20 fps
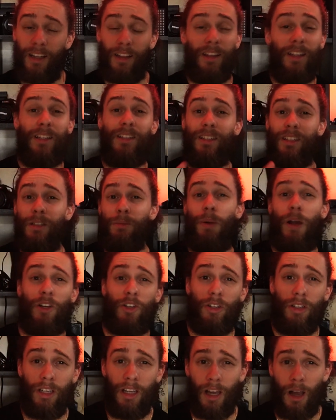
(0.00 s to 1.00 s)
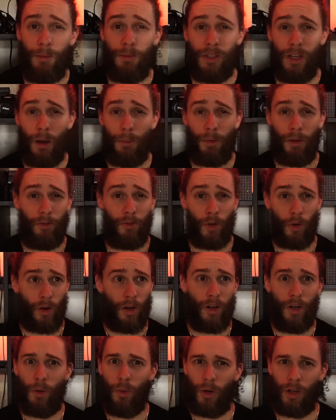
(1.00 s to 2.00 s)
And this especially comes up if you're a
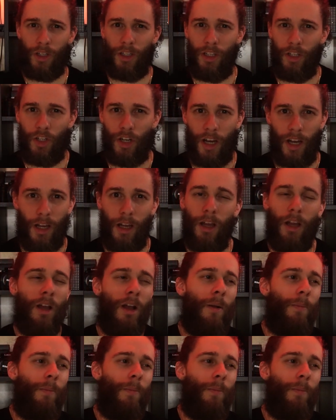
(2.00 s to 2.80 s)
newer DJ